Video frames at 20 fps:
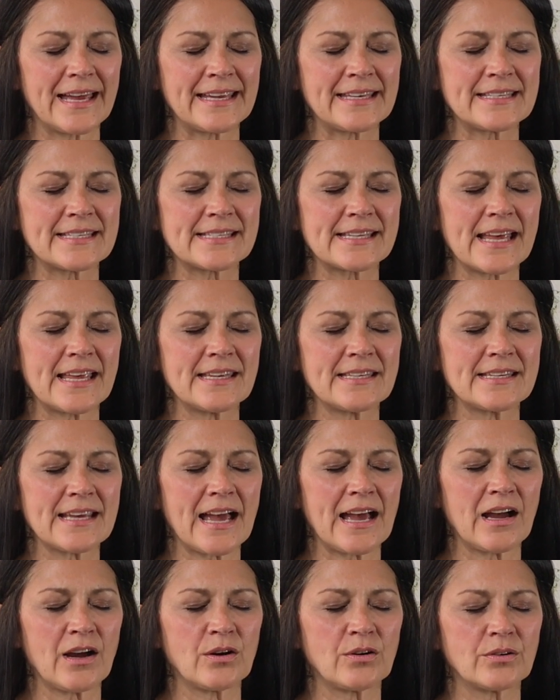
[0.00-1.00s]
and send
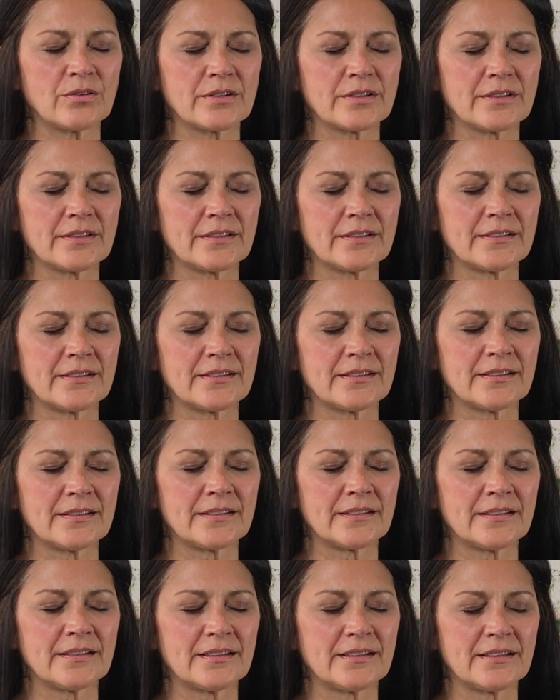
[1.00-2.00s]
out
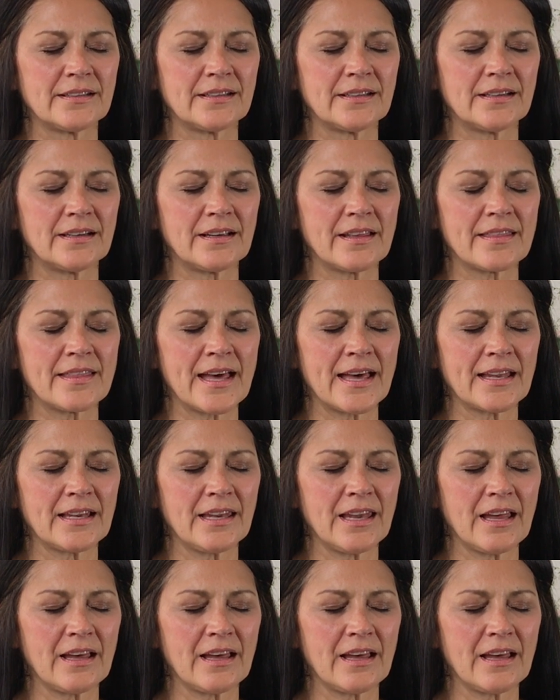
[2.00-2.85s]
that